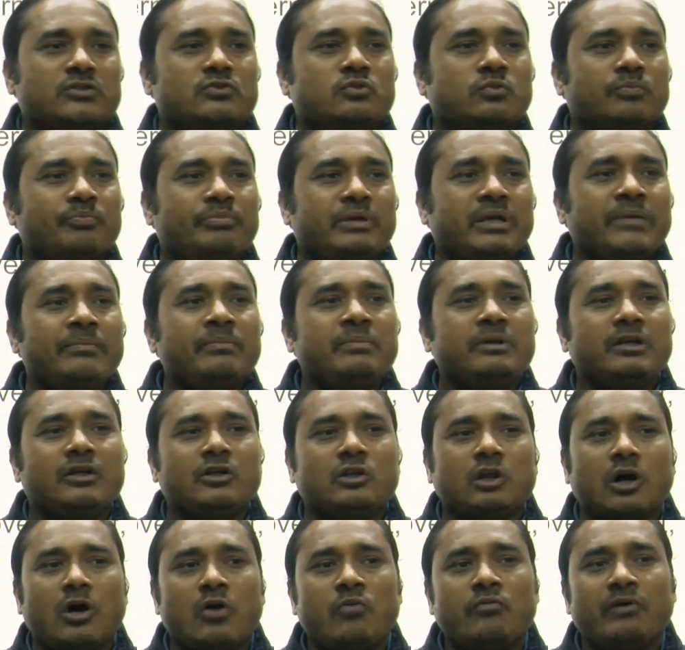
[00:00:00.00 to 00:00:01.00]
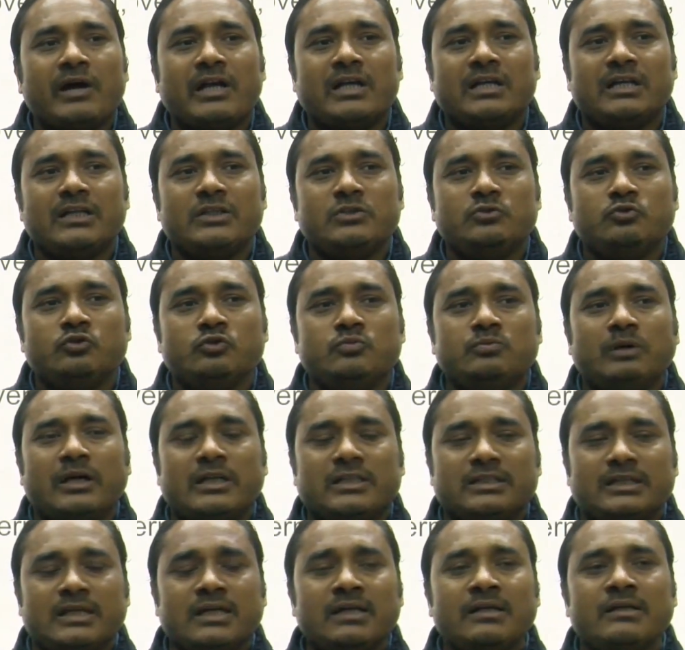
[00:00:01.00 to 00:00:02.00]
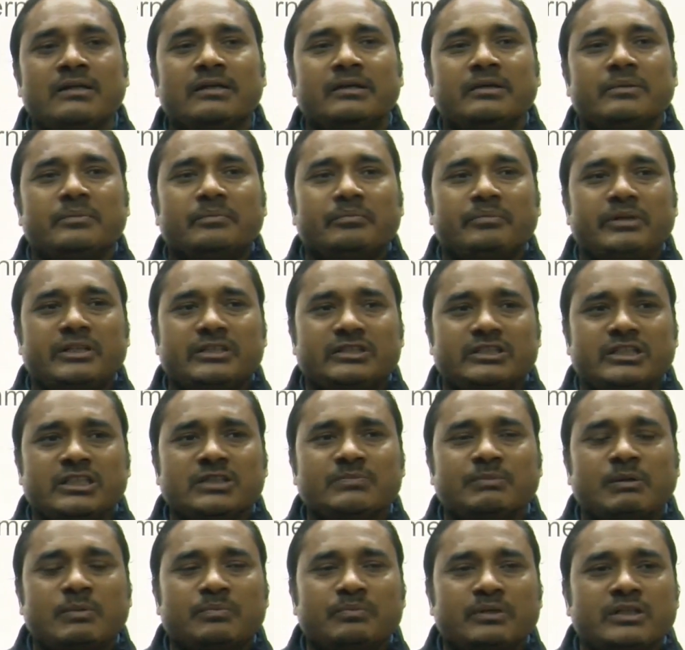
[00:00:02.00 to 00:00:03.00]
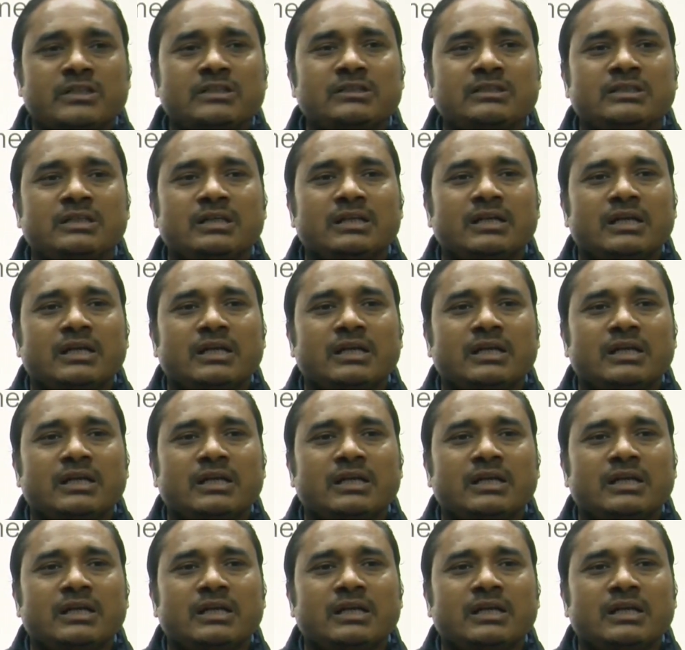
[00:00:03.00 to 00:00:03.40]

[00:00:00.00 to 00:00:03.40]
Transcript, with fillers: So BIB now widely used by the business purpose,